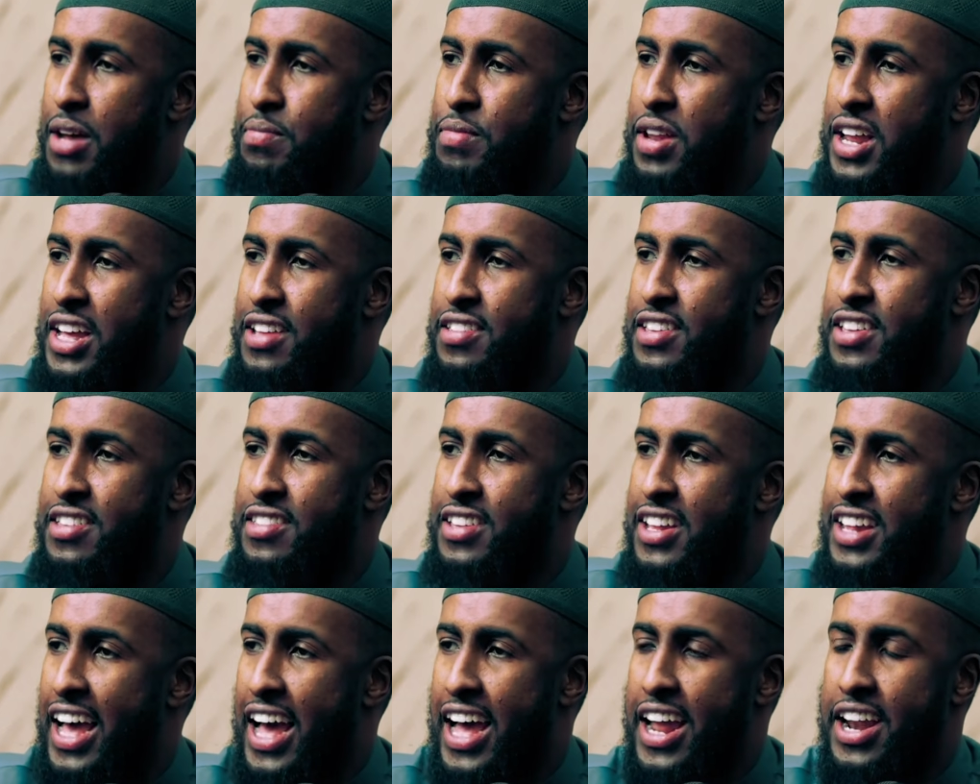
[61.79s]

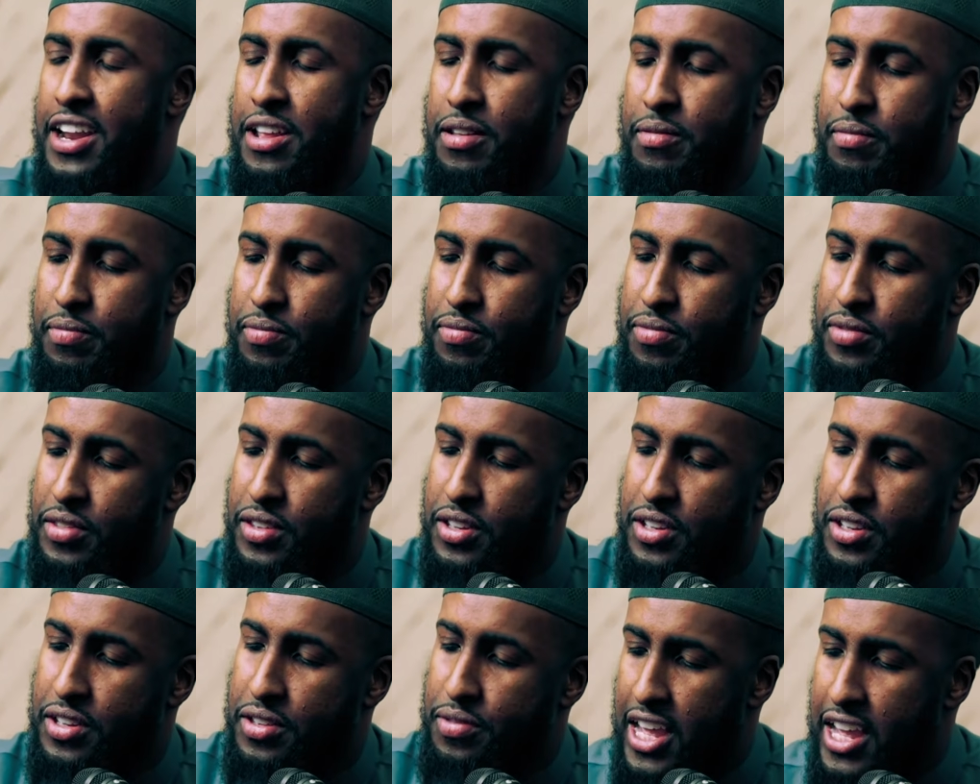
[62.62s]
Abdulaziz Sadhan,
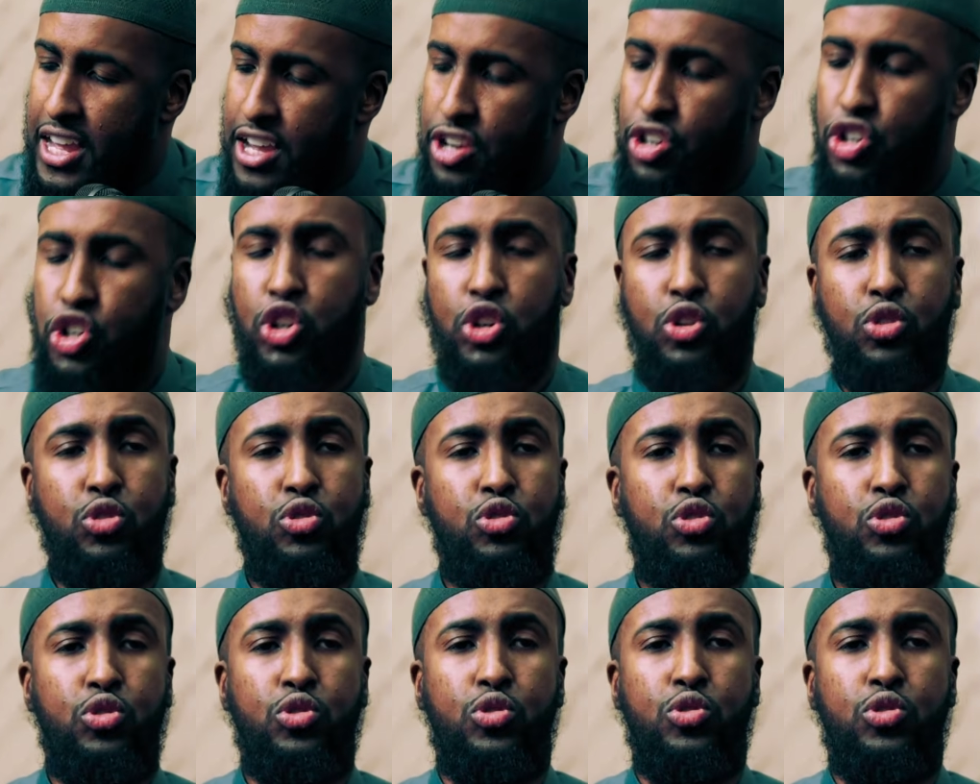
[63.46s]
it
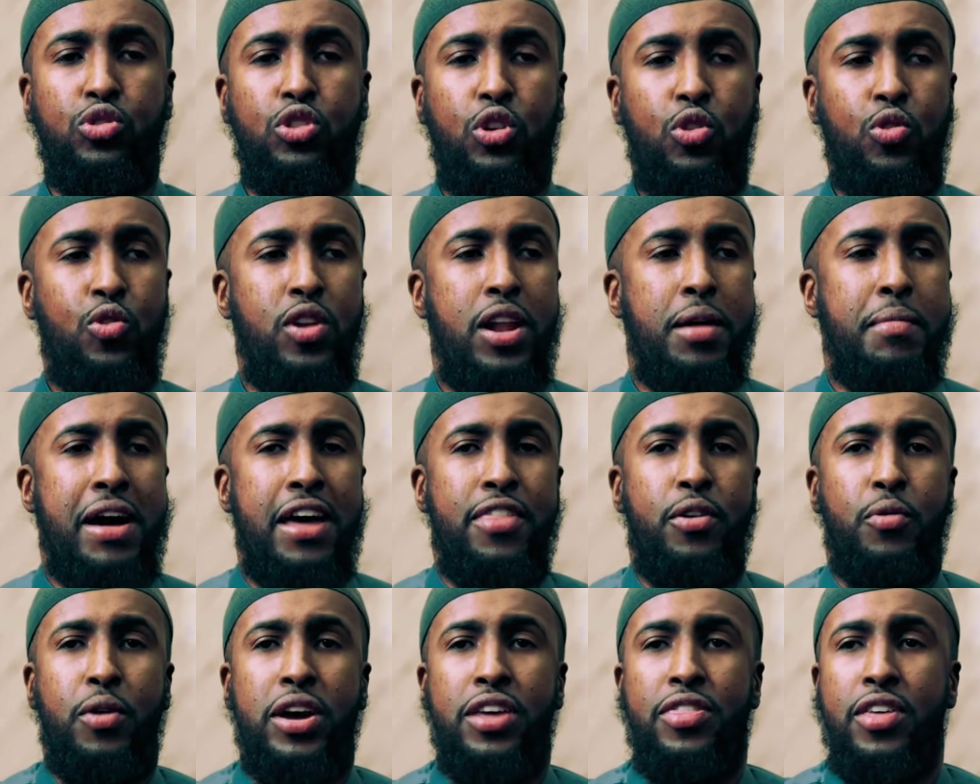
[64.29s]
shows you the
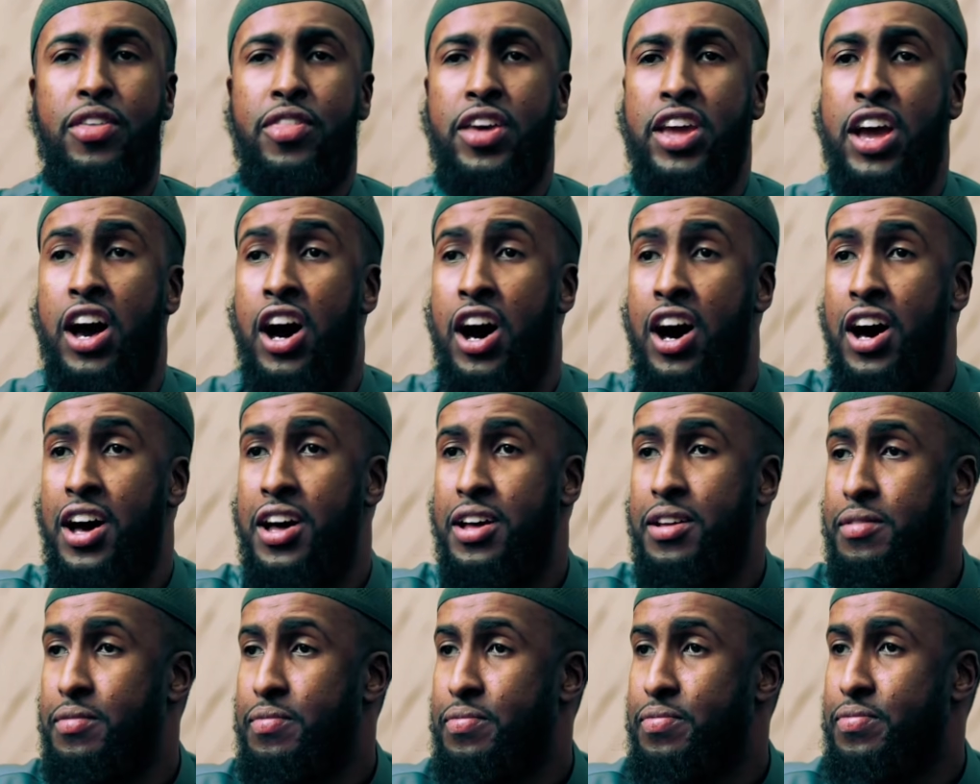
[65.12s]
ulama the way that they
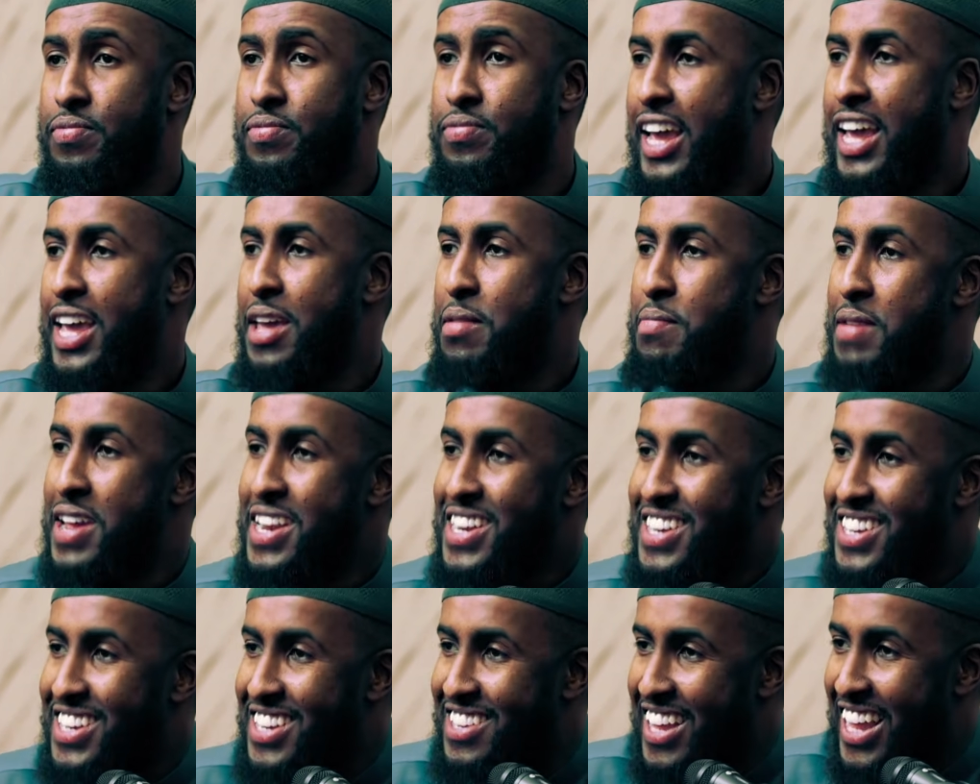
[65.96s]
are. He
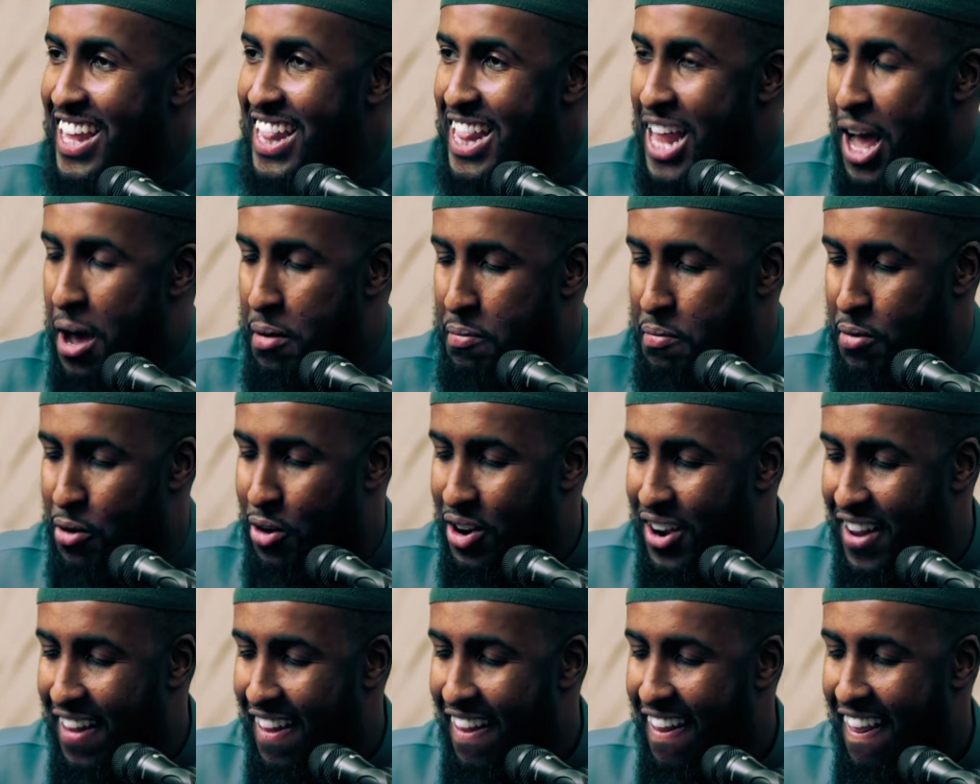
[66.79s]
mentions in that
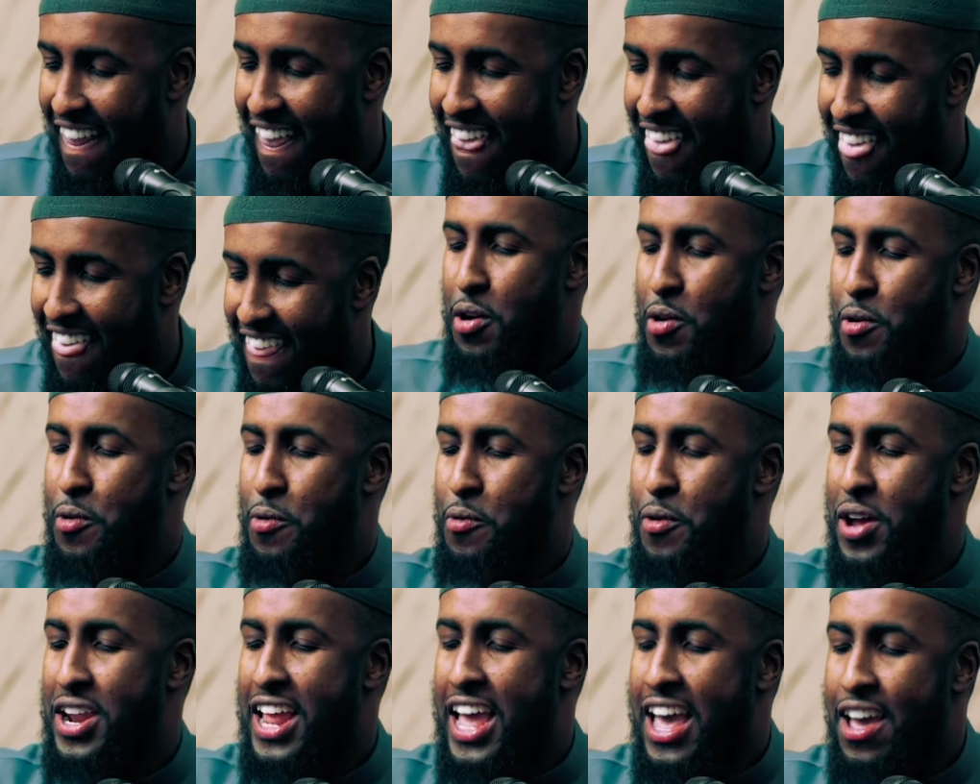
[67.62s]
book,
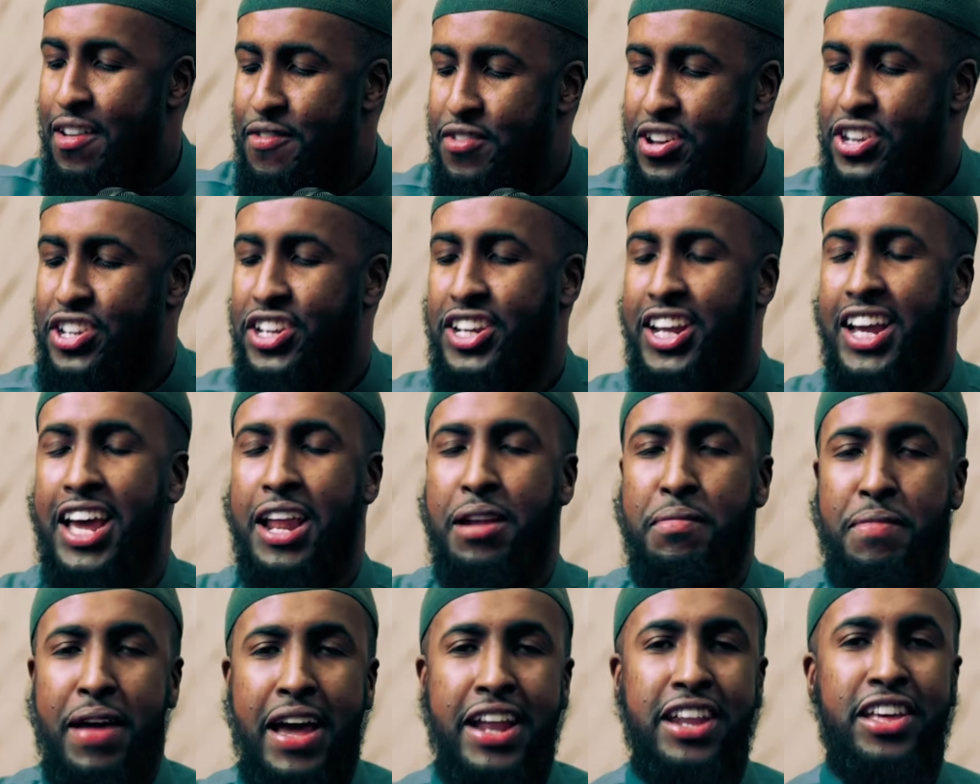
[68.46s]
whenever Sheikh
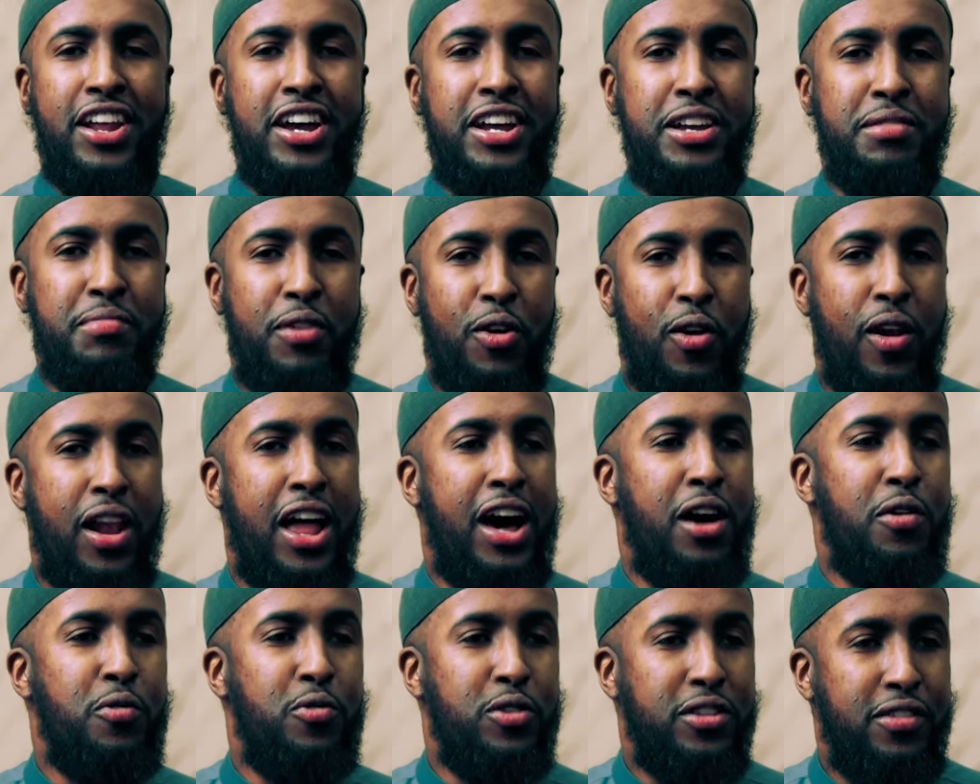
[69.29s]
Albani
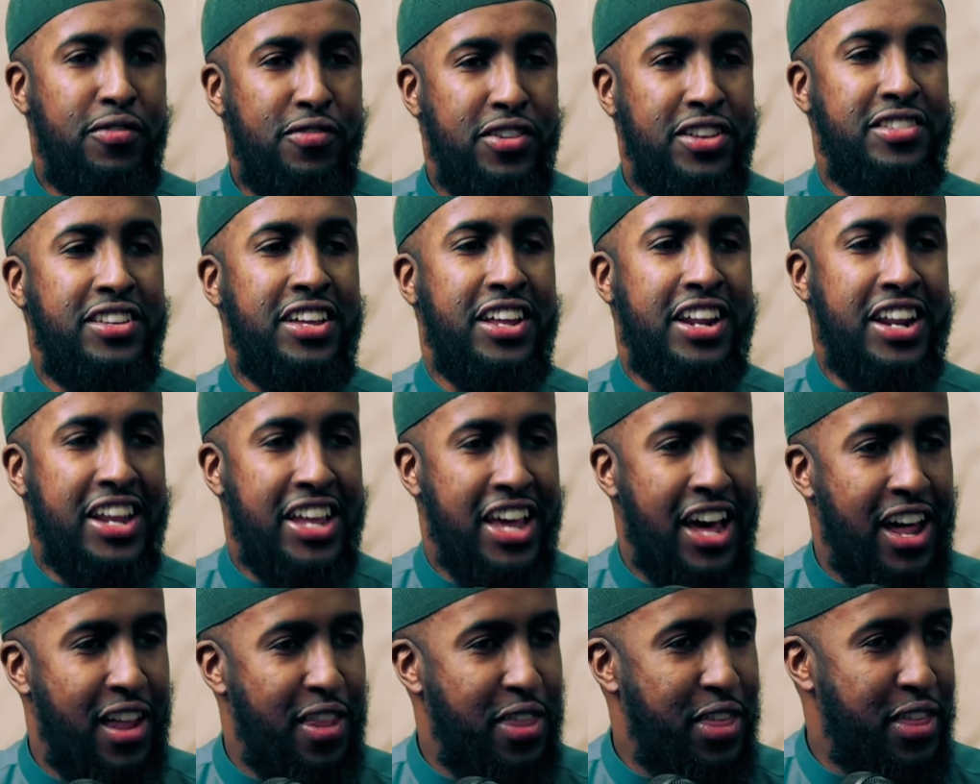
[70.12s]
rahimahullah would visit
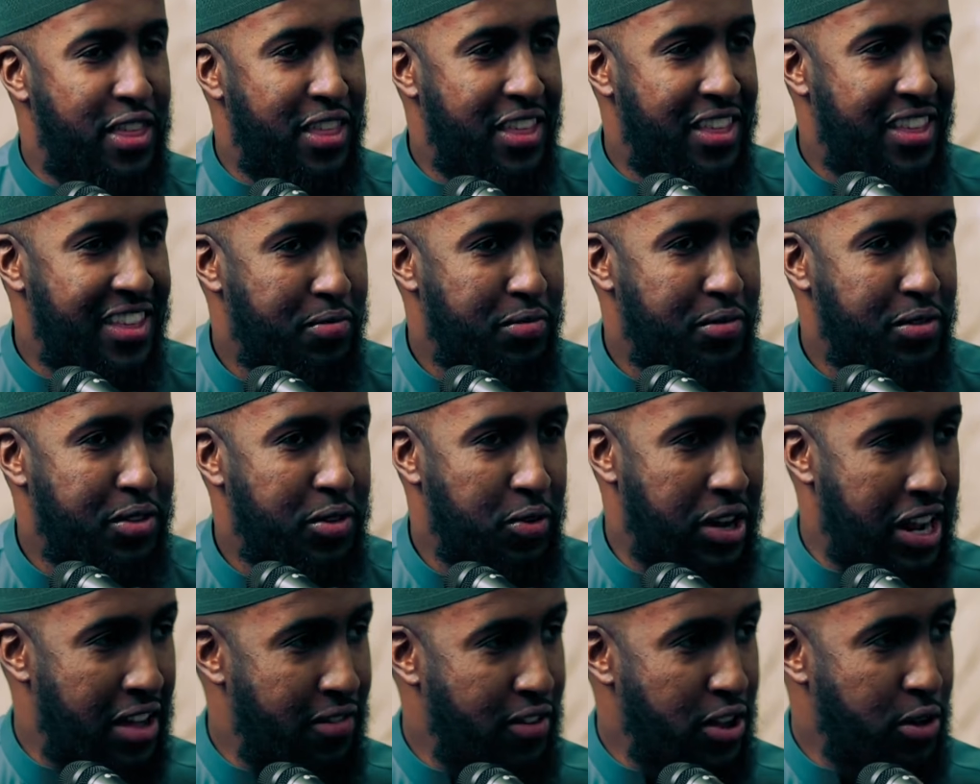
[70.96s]
Riyadh,
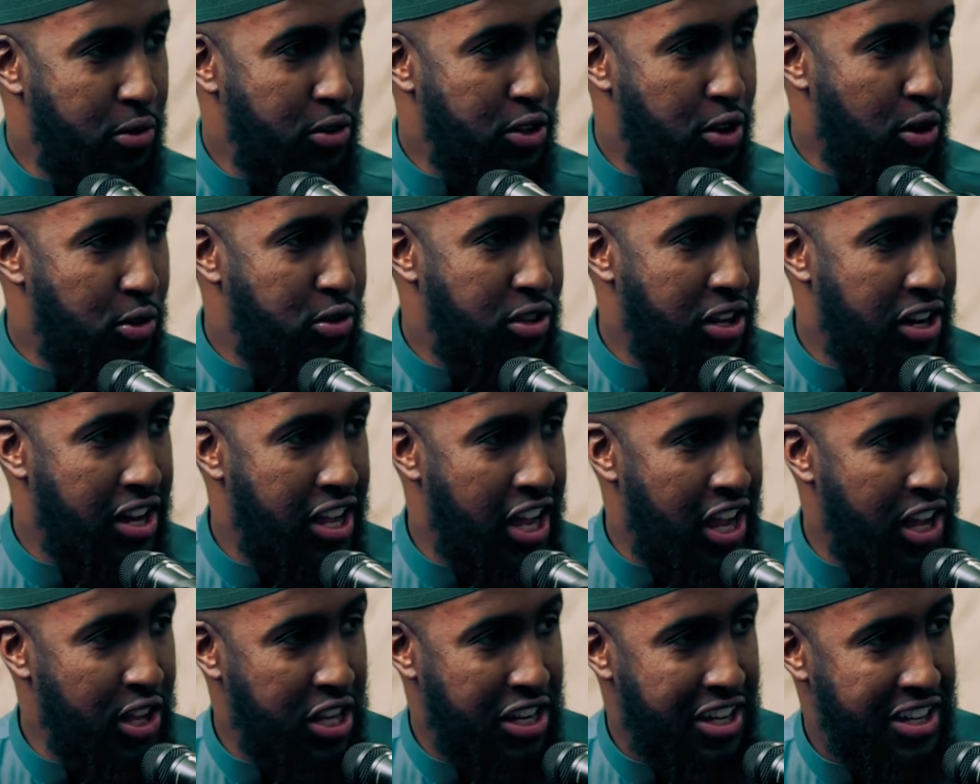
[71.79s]
whenever he would go to
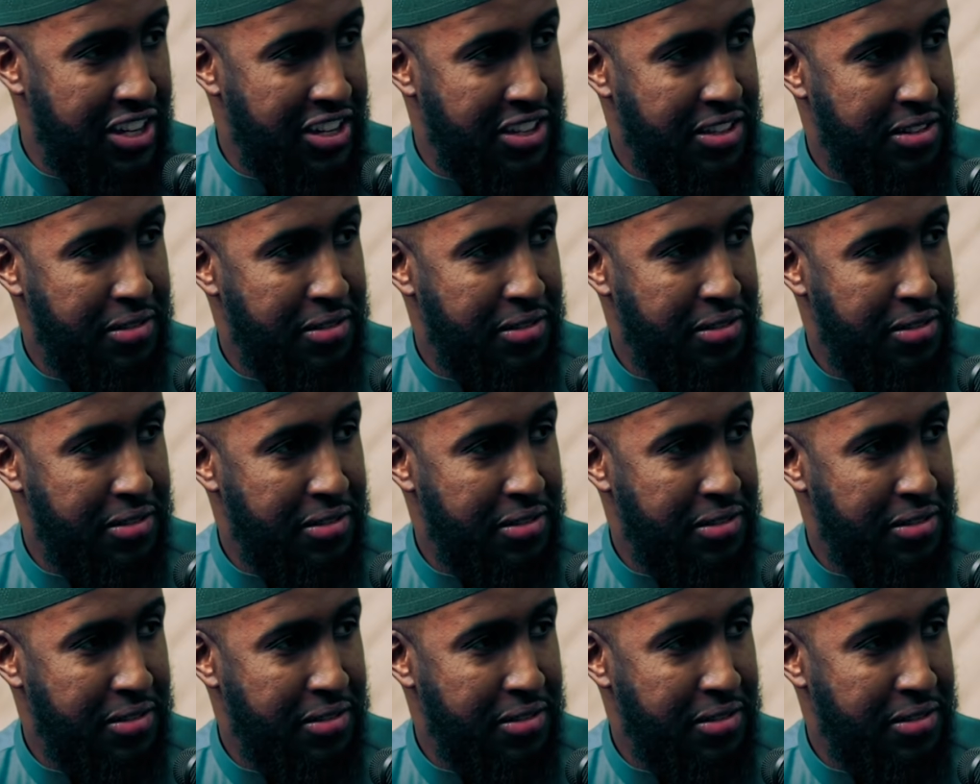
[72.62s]
Riyadh,